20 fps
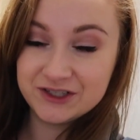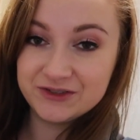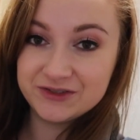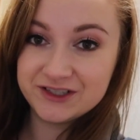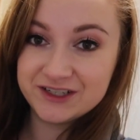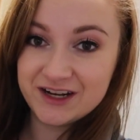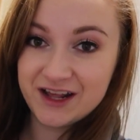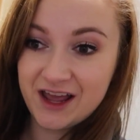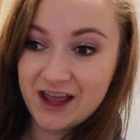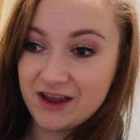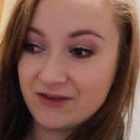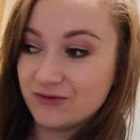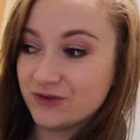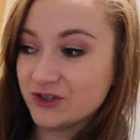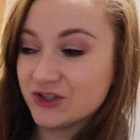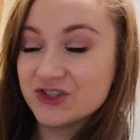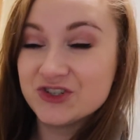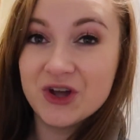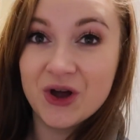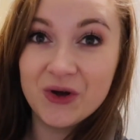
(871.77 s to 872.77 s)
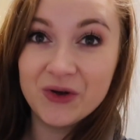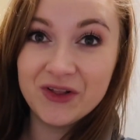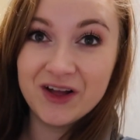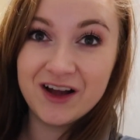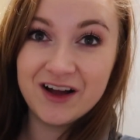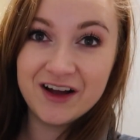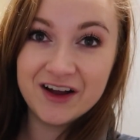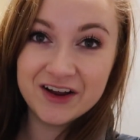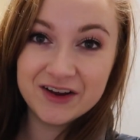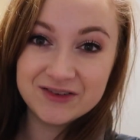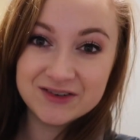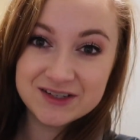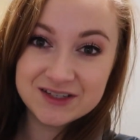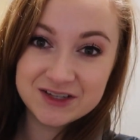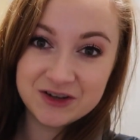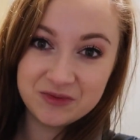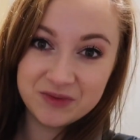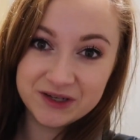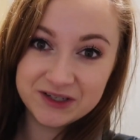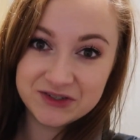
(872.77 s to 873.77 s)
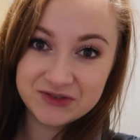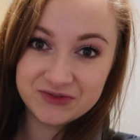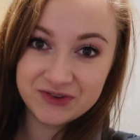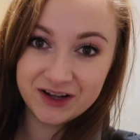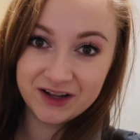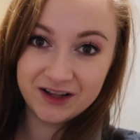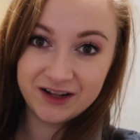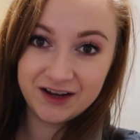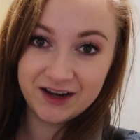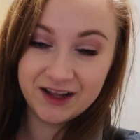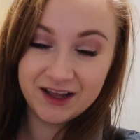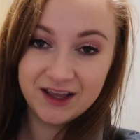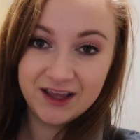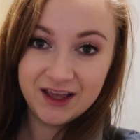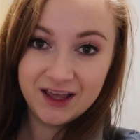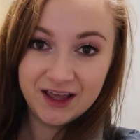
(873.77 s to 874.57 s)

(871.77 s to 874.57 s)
to today for so long. It was so much fun.